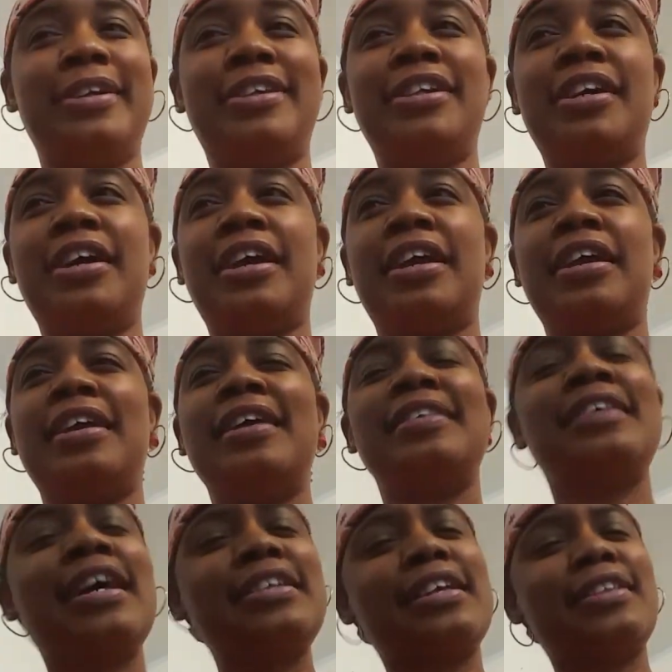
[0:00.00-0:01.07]
for Chunky.
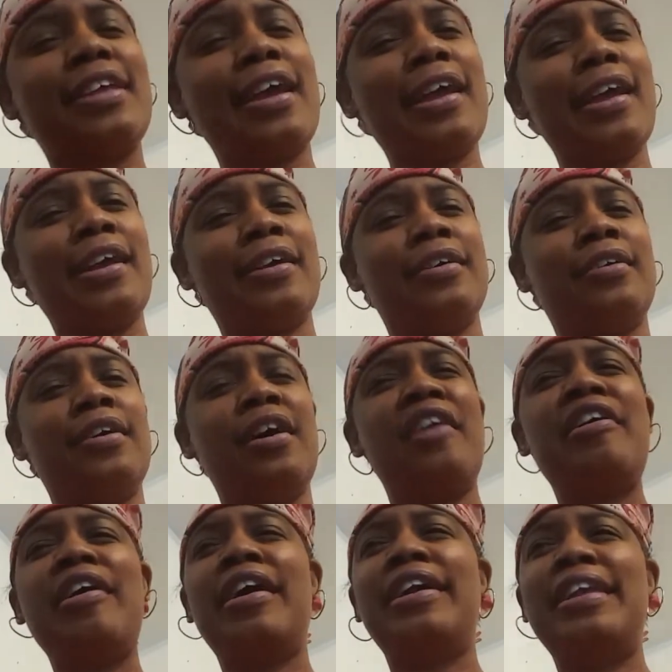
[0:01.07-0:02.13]
So that's the thing,
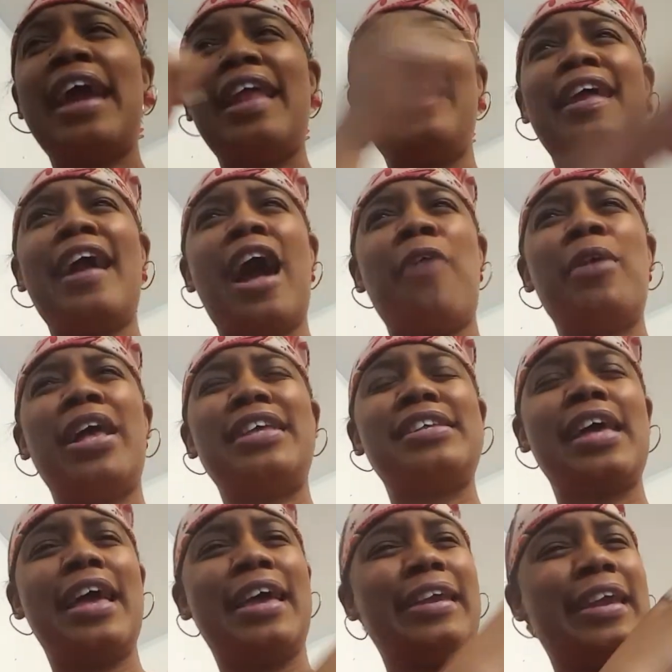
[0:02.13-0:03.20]
her her daddy they always
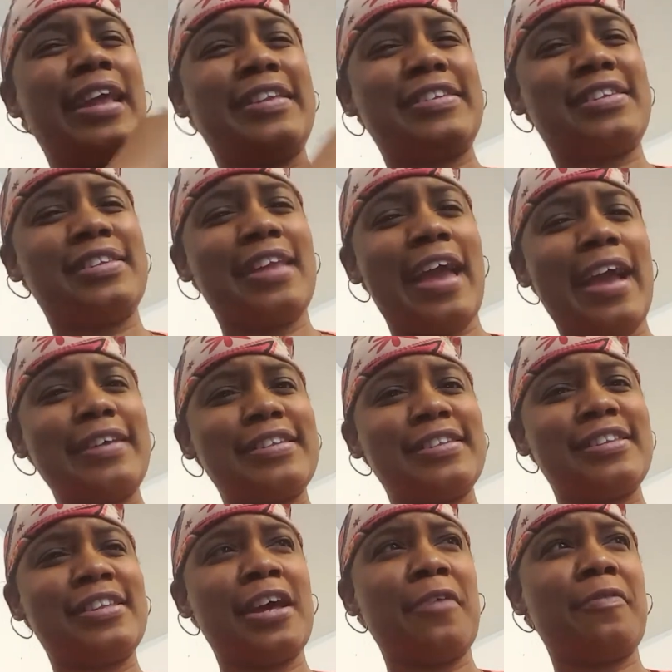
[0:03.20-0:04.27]
getting snacks
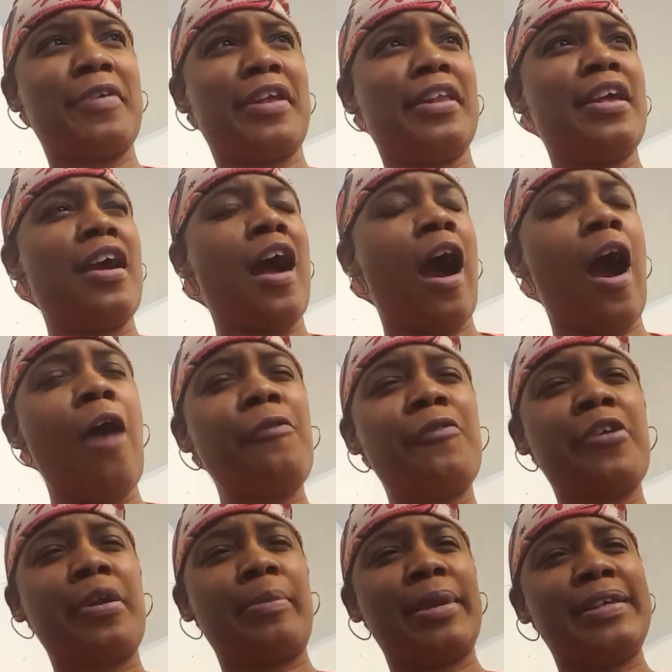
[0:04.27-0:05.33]
and stuff and
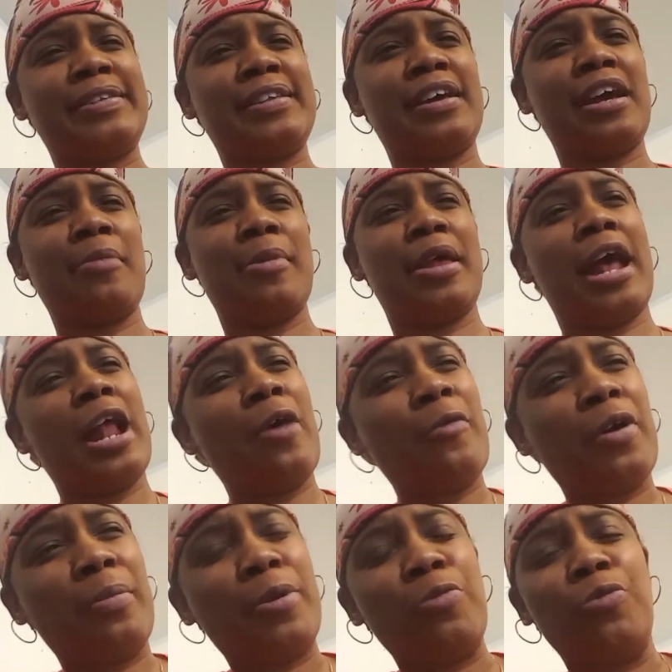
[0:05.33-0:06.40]
offering me some, and I
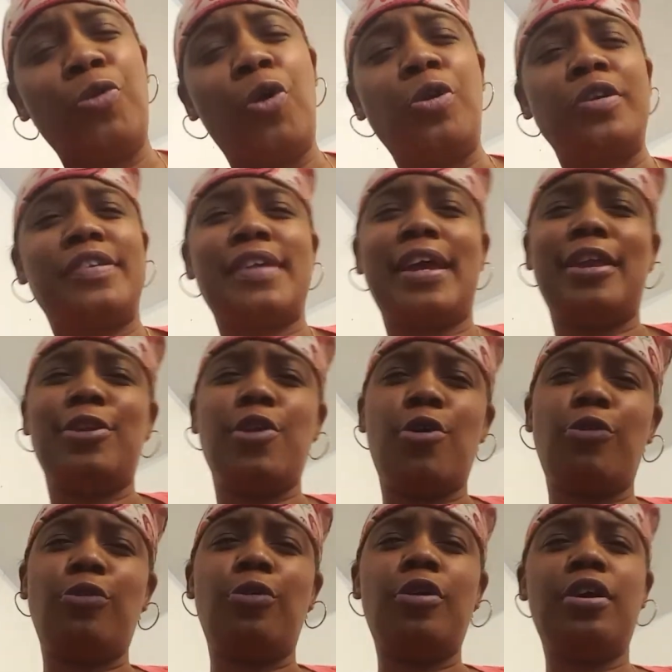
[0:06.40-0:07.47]
don't want to be rude and say
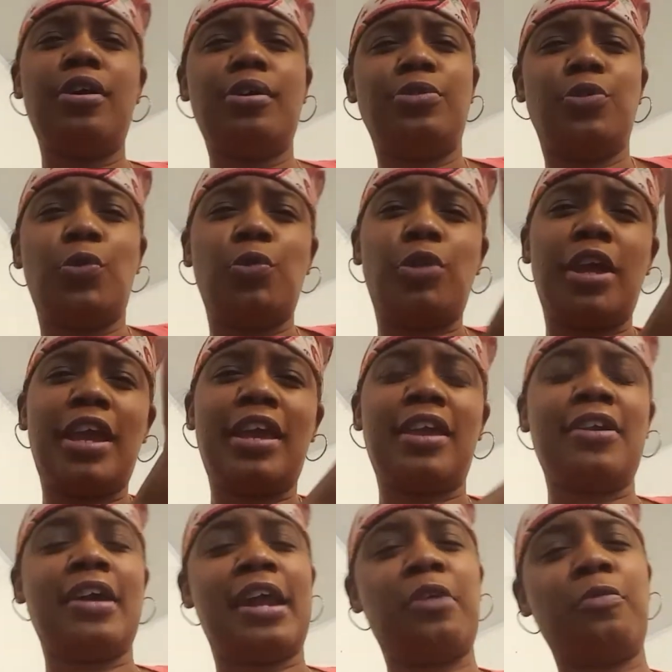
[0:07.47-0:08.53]
no no thank
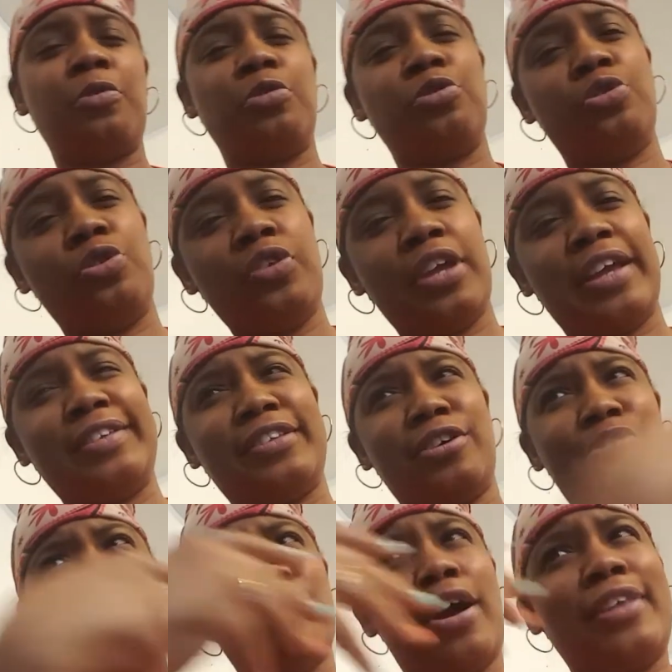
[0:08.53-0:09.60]
you, I don't want to do that. So,
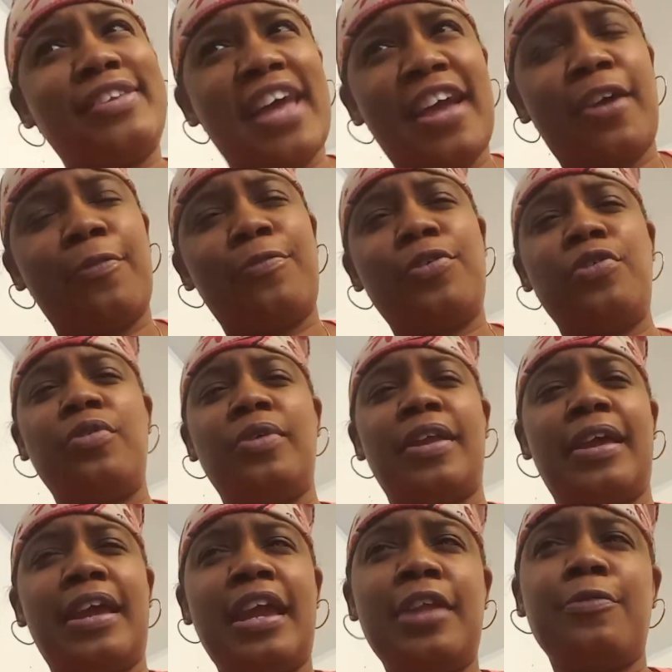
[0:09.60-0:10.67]
you know, I take a few
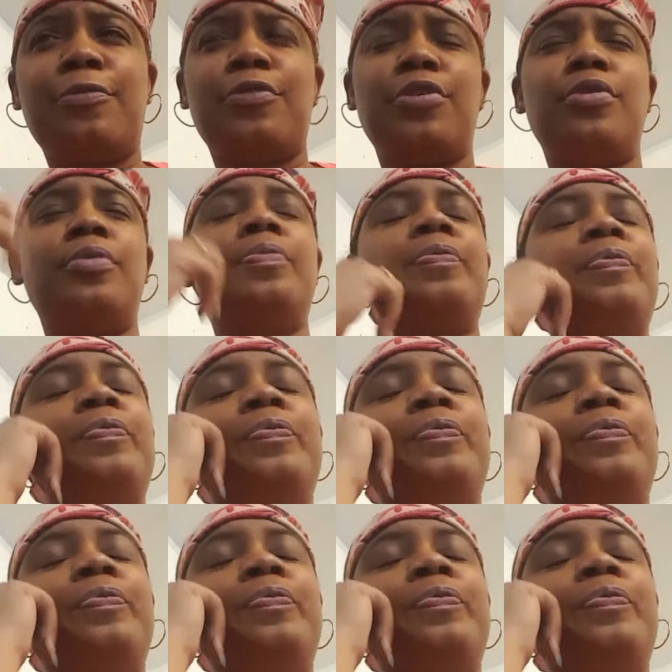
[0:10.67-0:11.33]
and I eat a few.